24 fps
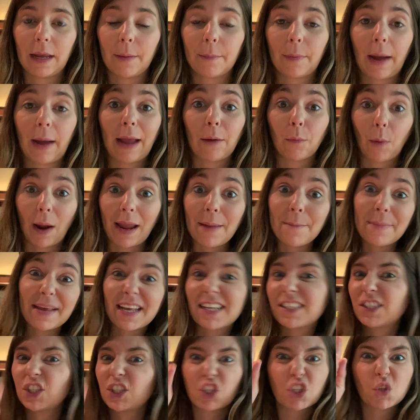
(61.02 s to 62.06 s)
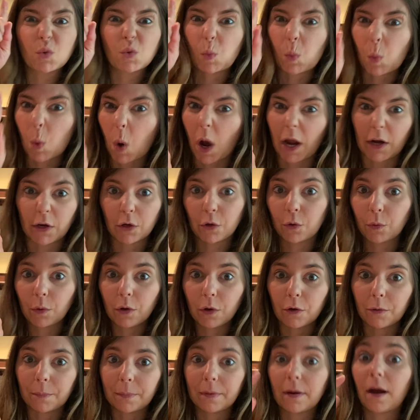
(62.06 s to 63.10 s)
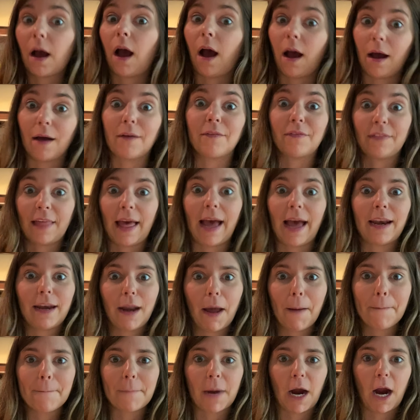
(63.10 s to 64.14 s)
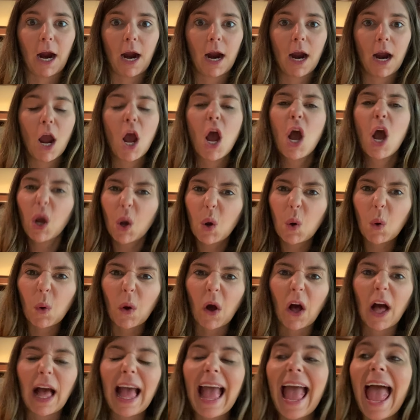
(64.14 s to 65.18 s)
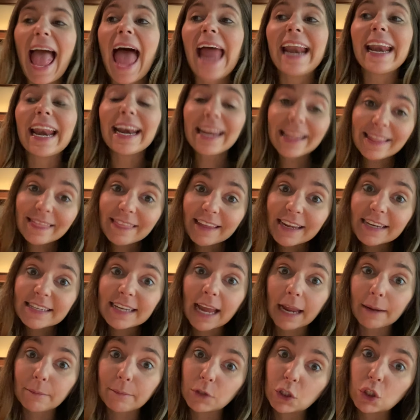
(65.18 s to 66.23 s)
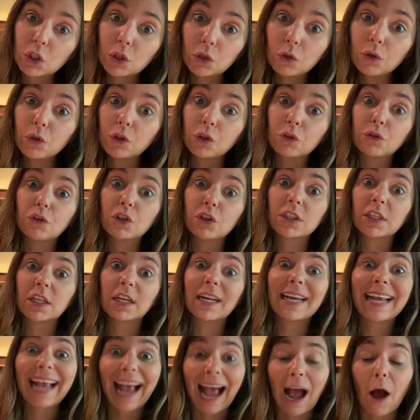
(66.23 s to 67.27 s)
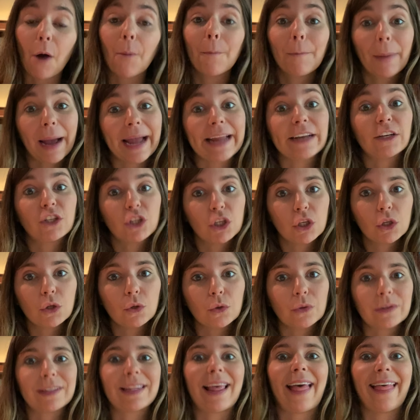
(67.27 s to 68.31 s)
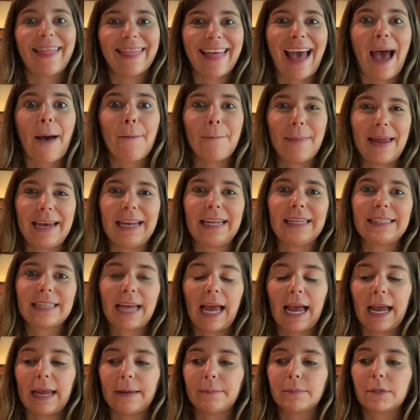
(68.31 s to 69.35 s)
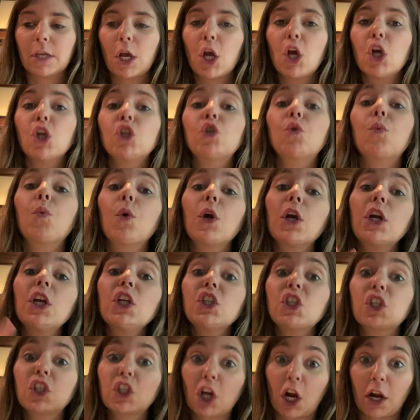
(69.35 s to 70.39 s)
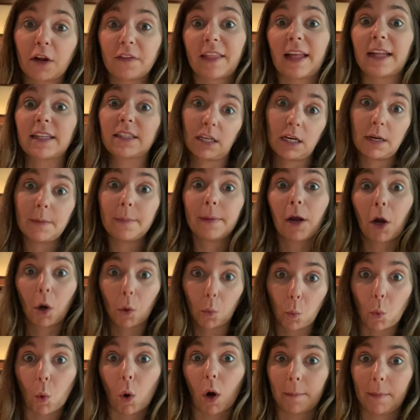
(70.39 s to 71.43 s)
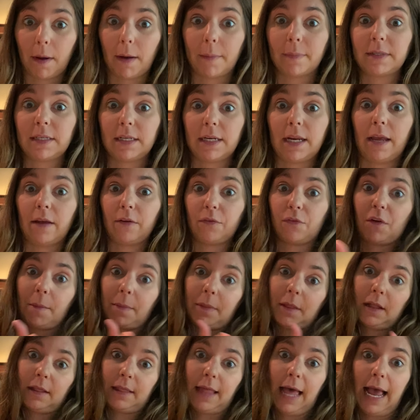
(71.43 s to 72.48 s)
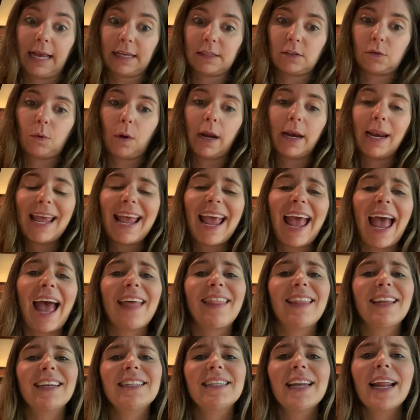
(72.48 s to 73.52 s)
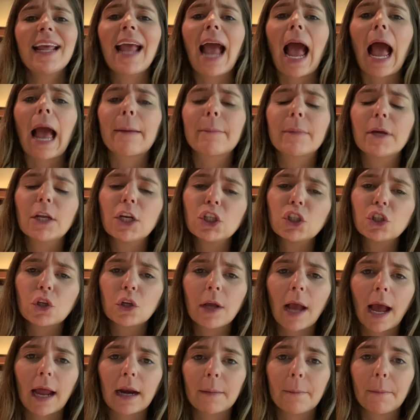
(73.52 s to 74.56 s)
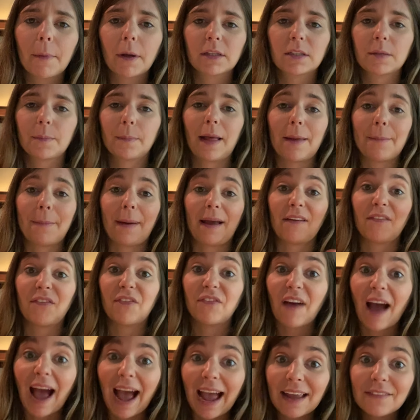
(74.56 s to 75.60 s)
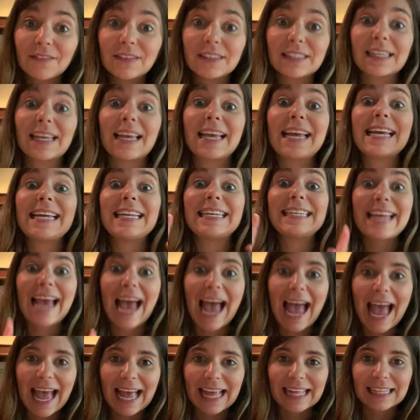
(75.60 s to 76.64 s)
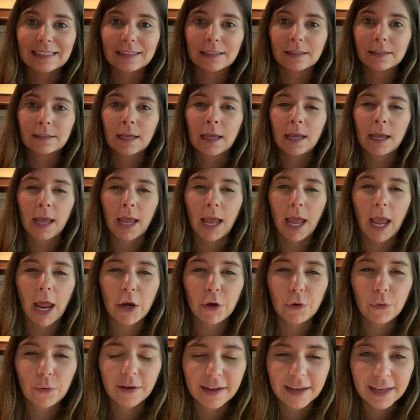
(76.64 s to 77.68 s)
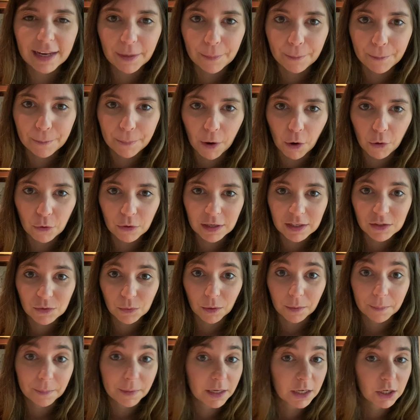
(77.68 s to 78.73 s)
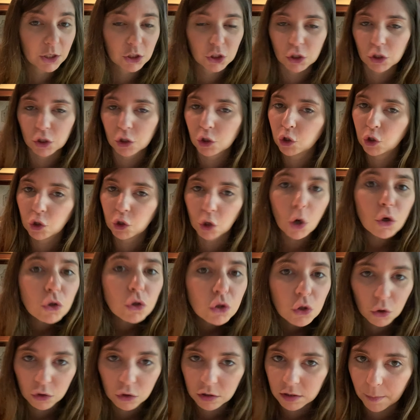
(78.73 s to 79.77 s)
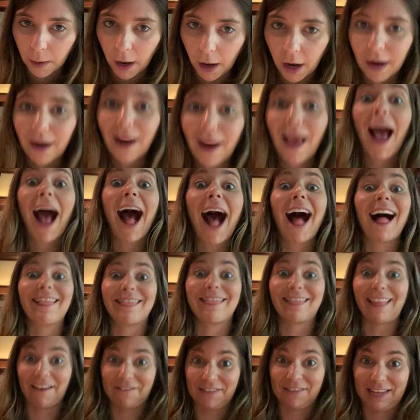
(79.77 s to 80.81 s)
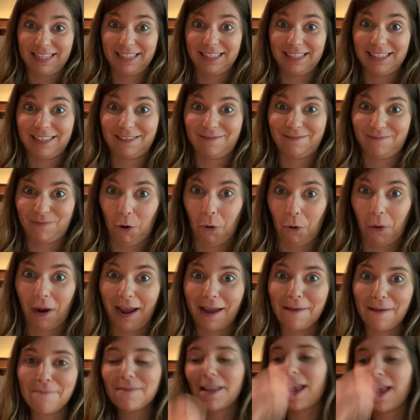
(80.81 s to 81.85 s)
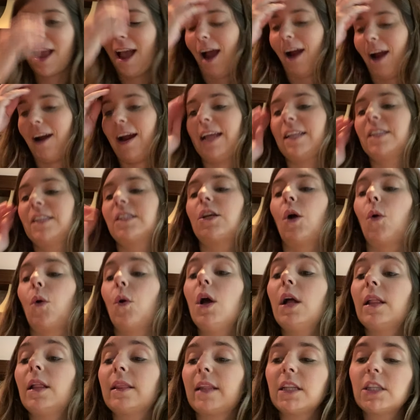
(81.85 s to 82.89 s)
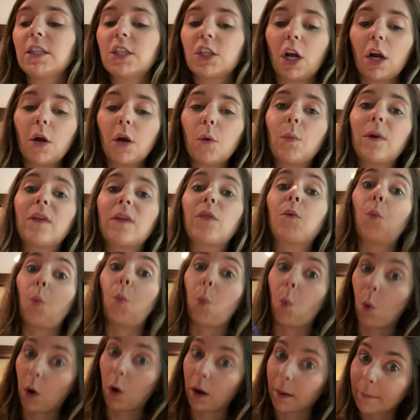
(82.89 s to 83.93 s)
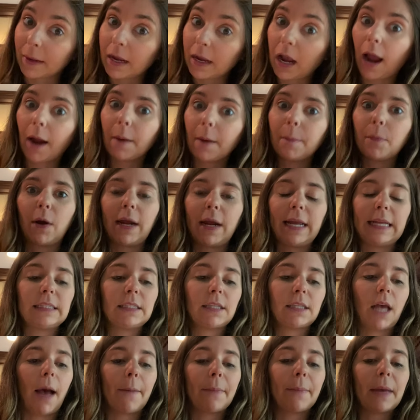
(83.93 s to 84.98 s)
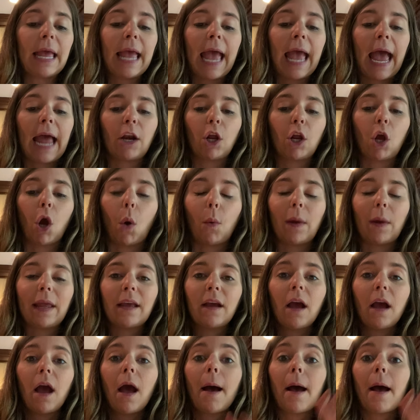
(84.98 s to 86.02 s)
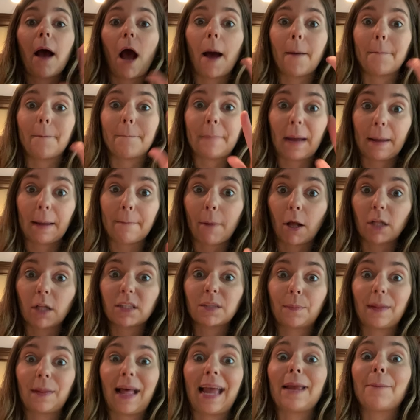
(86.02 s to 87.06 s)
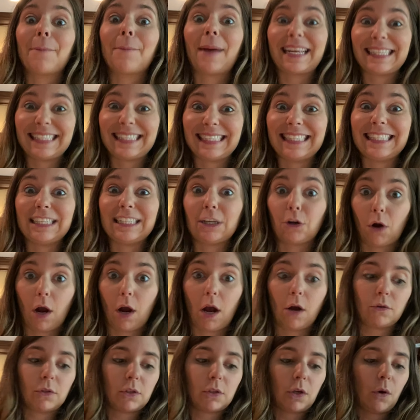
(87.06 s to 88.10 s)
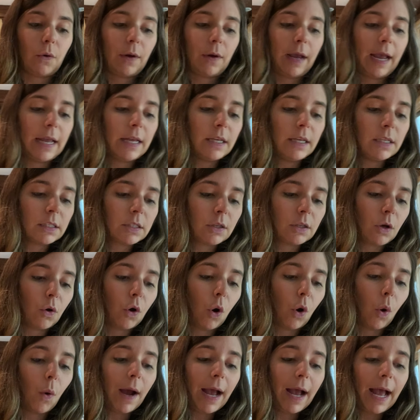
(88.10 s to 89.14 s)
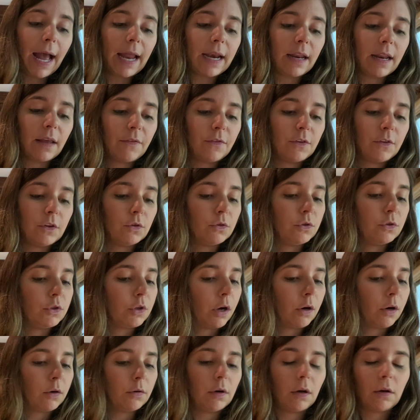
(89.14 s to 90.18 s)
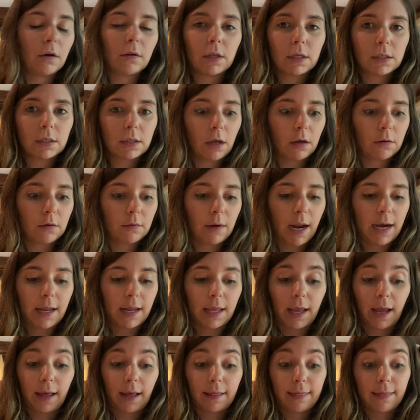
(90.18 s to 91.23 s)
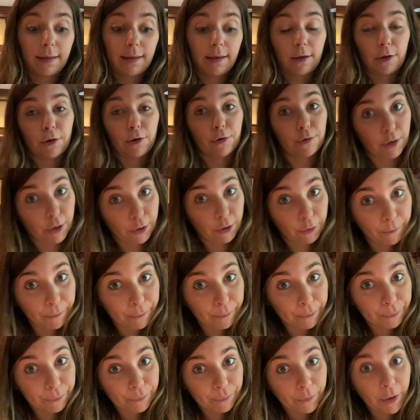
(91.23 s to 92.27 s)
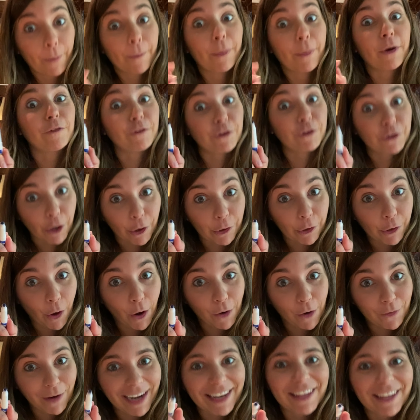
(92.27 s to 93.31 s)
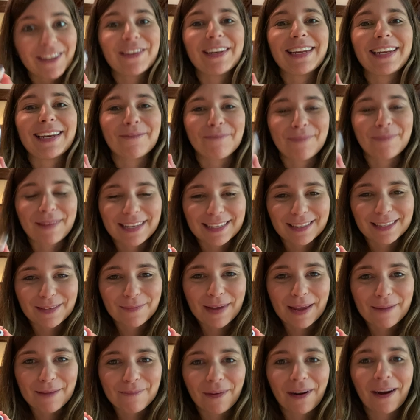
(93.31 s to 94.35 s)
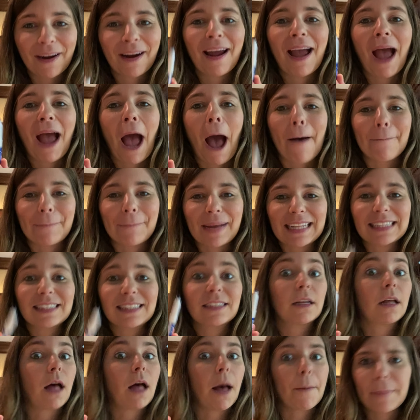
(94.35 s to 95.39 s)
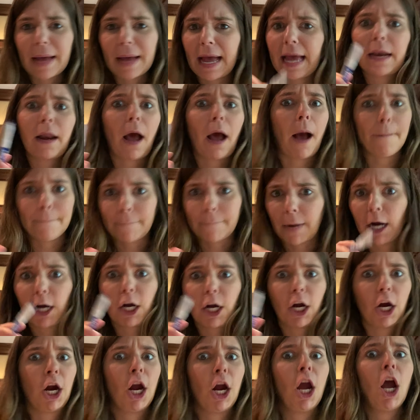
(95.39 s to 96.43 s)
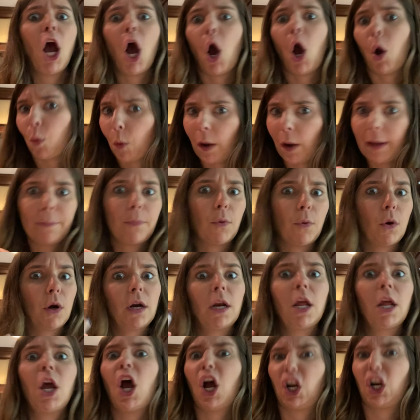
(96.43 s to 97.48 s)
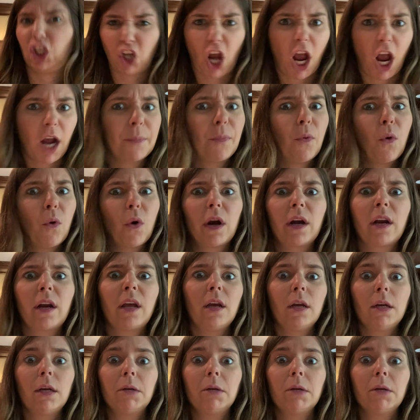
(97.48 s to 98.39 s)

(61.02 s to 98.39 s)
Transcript: it by, right? Because it's just one group of that number. Cool. And anything times 2, you're just going to count by 2s that many times. So we're going to start, that's going to be our warm-up today from the last one. And then today, I'm going to show you how to multiply by 5s, 10s, and you would get a bonus one because you're so smart, 11s, okay? All right, so let's start with warming our brains up and going by multiplying by zeros, okay? So go ahead, if you don't know this already, I think you do. But if you don't know already, you need a piece of paper, a pencil, a pen, a marker, a whiteboard, a chalkboard,